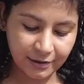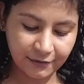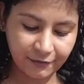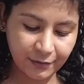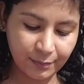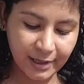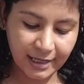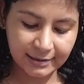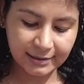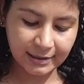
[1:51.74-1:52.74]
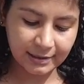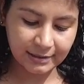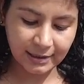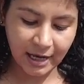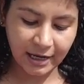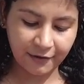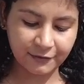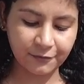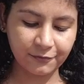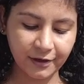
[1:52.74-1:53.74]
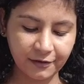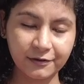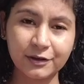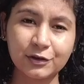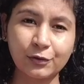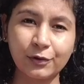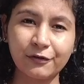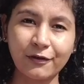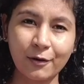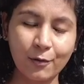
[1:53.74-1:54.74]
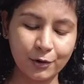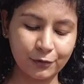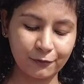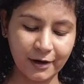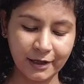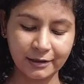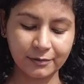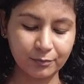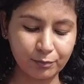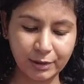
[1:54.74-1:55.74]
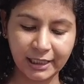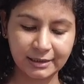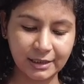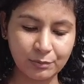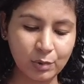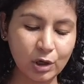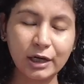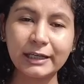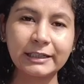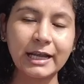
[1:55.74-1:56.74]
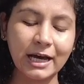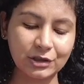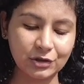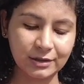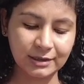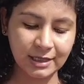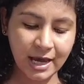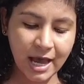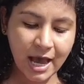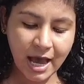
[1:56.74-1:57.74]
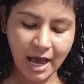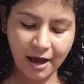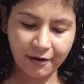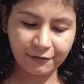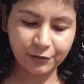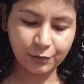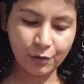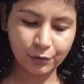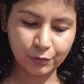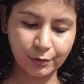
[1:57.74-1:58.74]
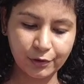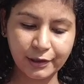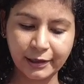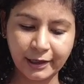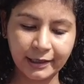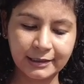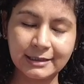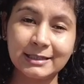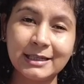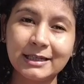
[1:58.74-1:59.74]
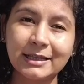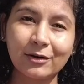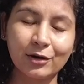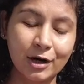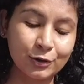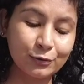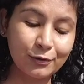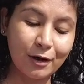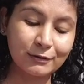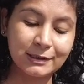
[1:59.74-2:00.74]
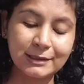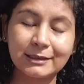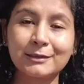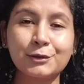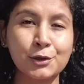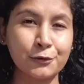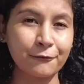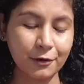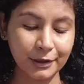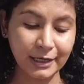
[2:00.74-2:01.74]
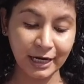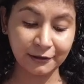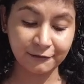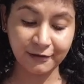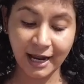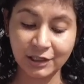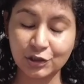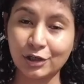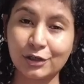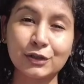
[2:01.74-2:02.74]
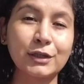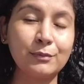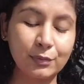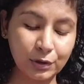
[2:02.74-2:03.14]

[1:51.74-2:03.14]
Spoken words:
different places. I have some favorites. So if I want to find a place in Berlin, I just have to go to Berlin, and I can see there are 2,649 flat shares in